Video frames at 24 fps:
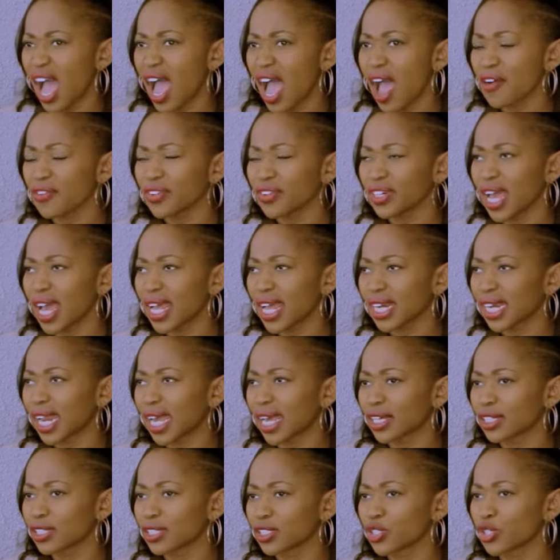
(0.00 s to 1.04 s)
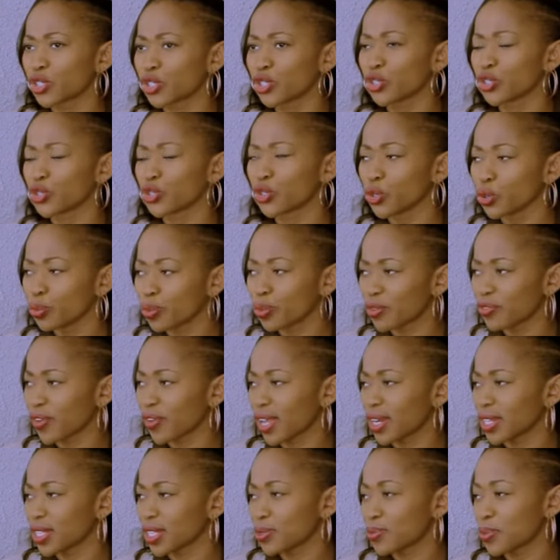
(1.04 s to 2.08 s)
I haven't had like stupid
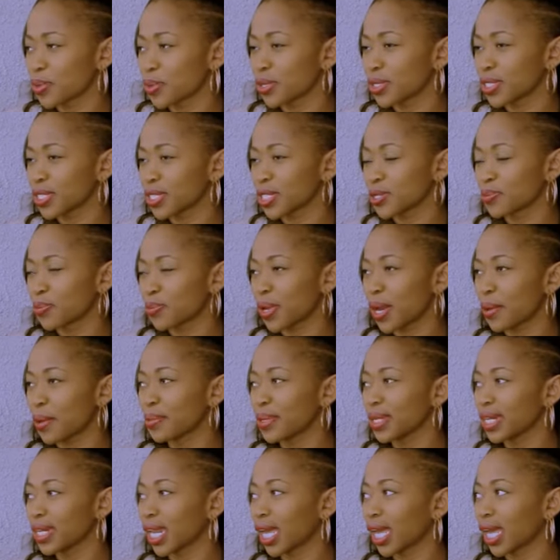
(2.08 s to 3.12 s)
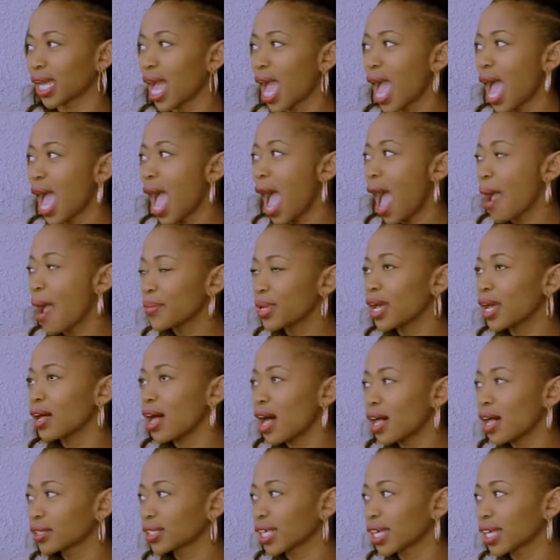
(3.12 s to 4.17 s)
fan experiences, but I mean like, I mean I'll,
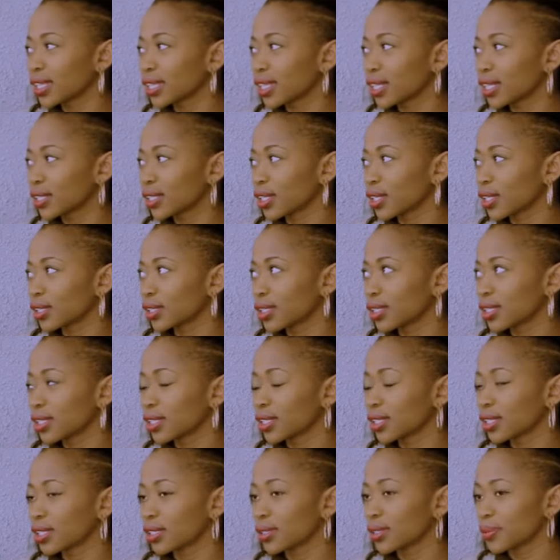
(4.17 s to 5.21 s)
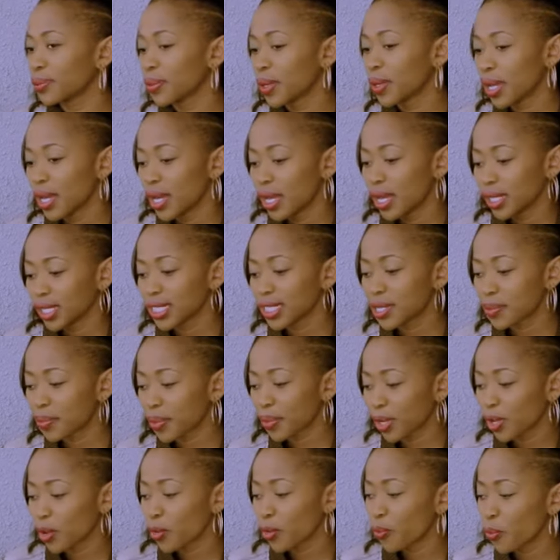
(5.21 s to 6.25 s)
I'll get the the the. the the
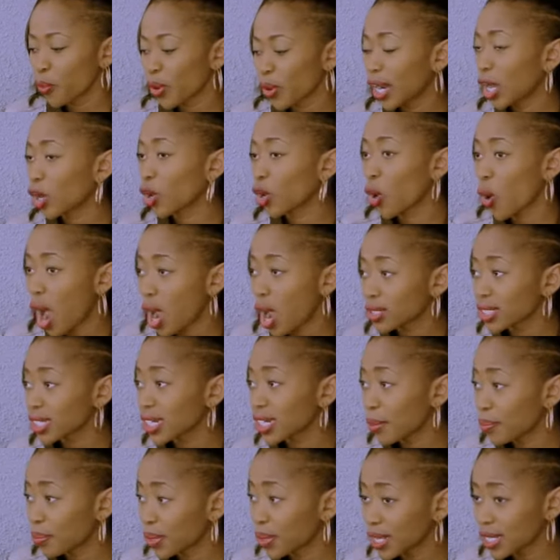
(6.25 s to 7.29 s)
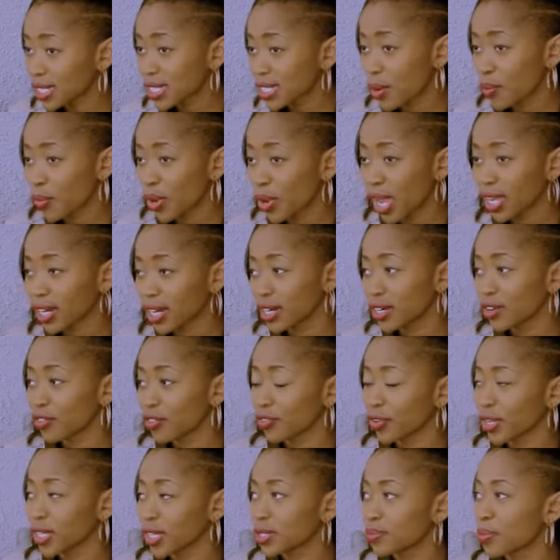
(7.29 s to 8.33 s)
typical when I go out and I play somewhere at an
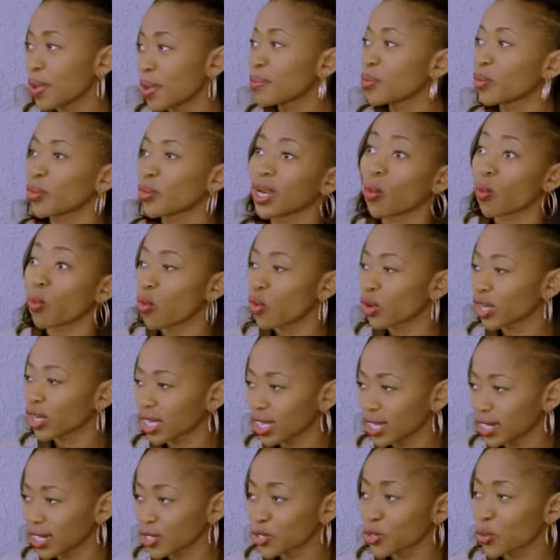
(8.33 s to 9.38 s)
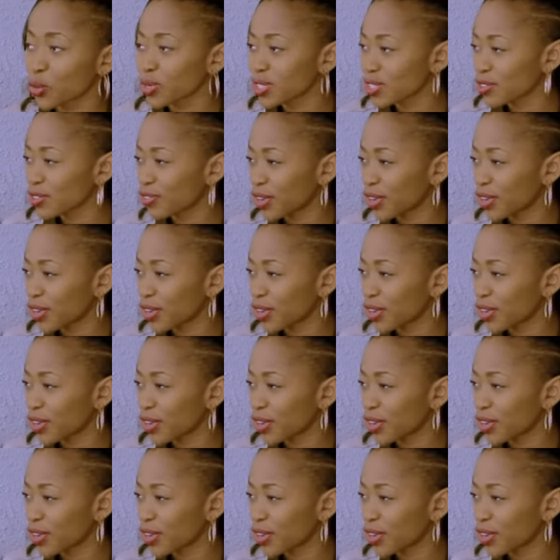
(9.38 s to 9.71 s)
event, maybe when I walk in, it's always the